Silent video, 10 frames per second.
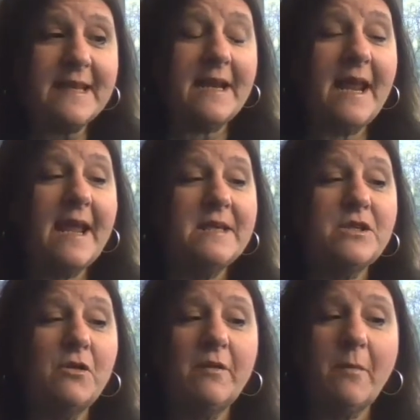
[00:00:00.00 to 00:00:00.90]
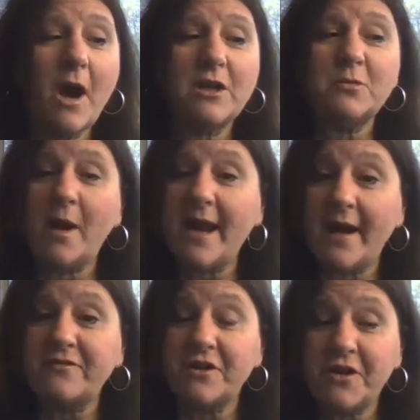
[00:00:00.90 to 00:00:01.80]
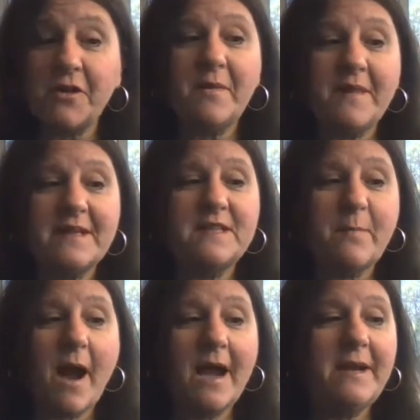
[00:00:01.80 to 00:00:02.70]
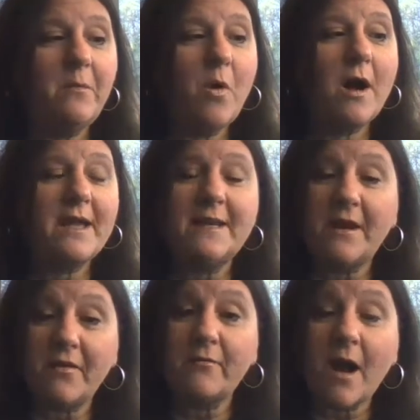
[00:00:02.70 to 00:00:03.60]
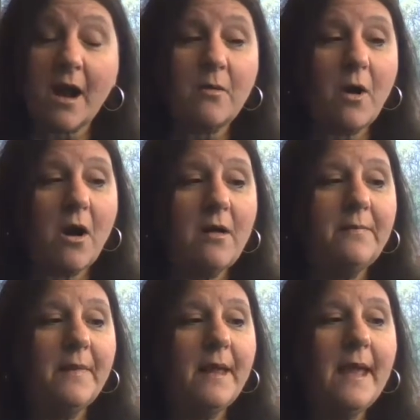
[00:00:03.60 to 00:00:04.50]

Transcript: Aunt Hazel remarked one afternoon when they spied him walking near the rock wall.